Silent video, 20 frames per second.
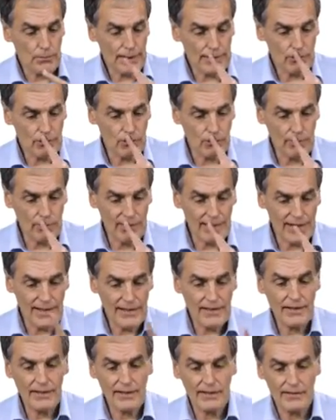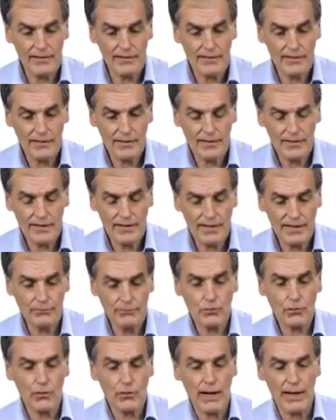back to ethics
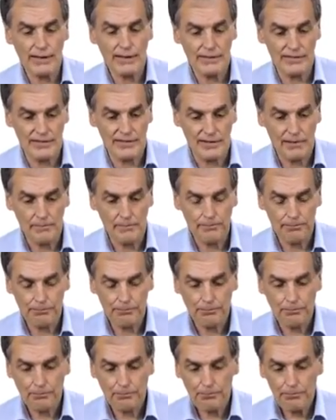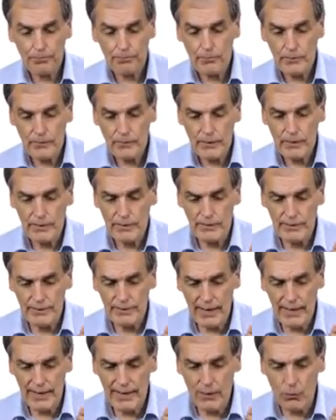and morality,
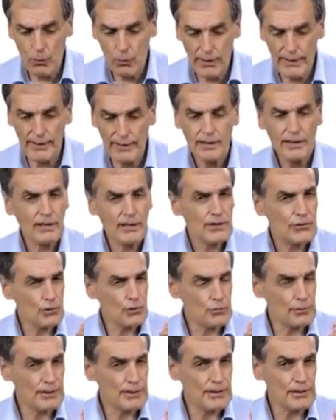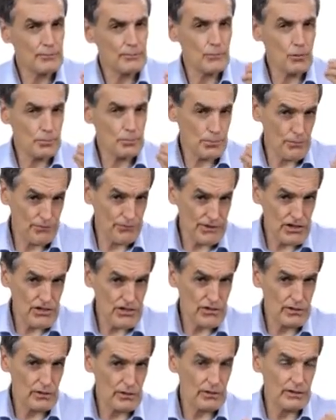there are ways to be more
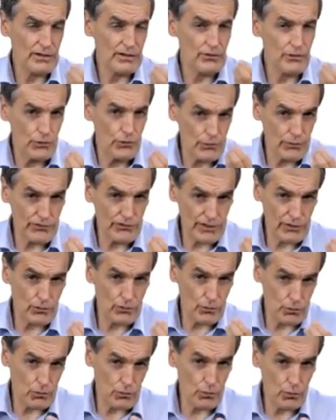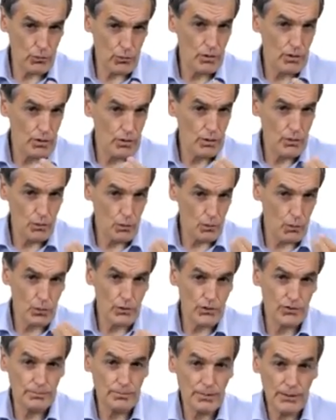professional in using the two
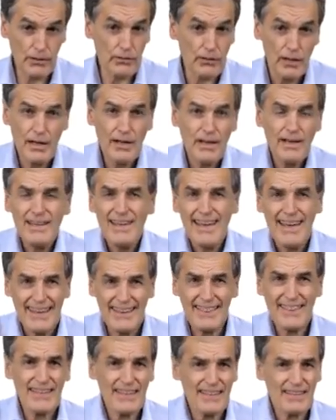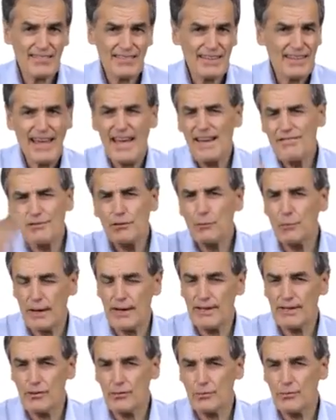words, because ethics,
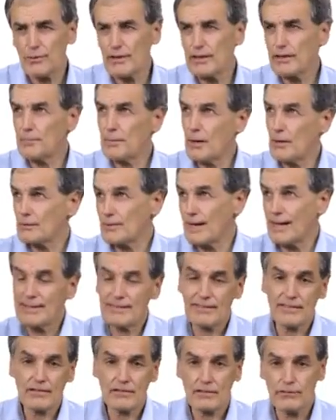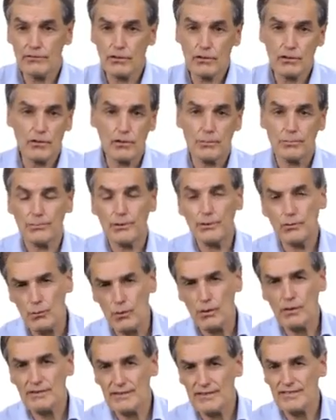everywhere you read about ethics of the corporate
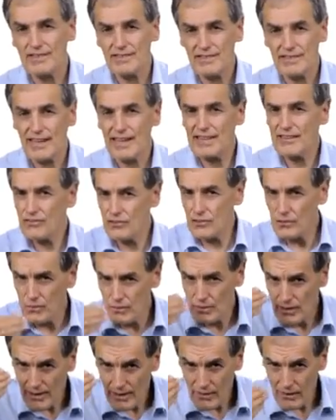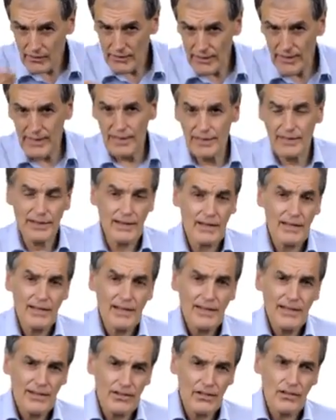world, etc. So again,
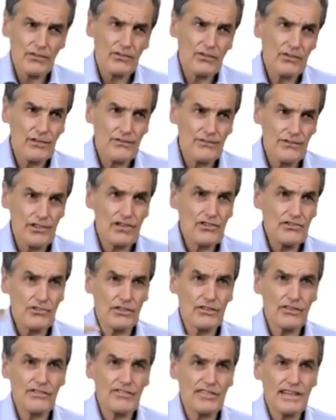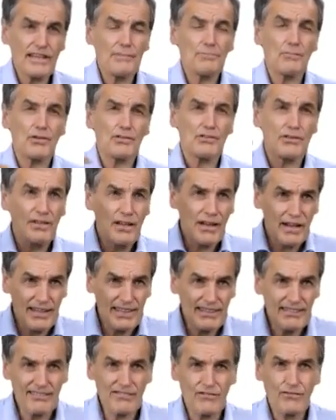not a definition this time, but
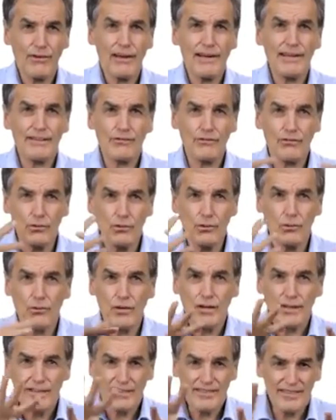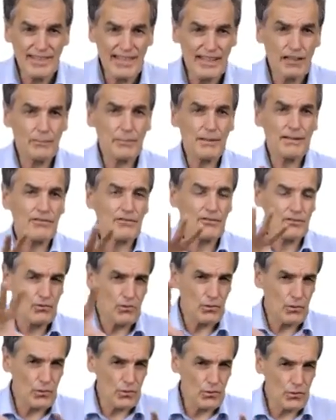let's try to dig a bit
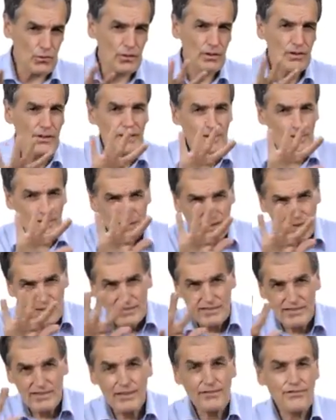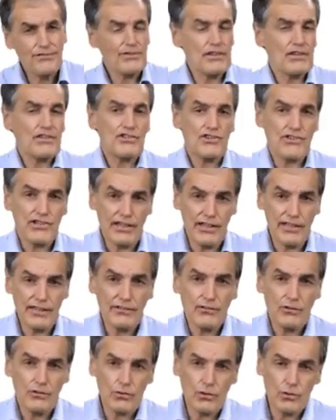to
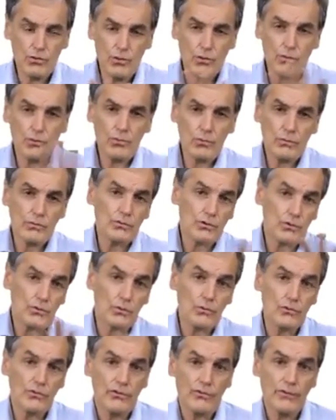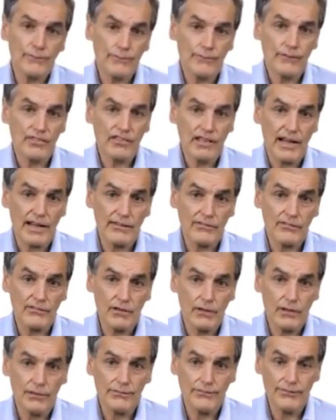differentiate the two sides
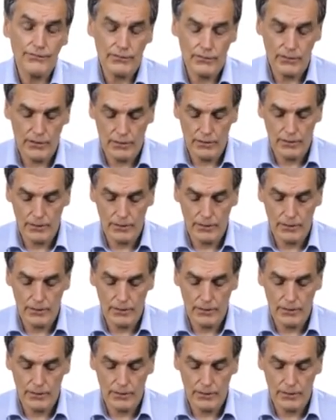of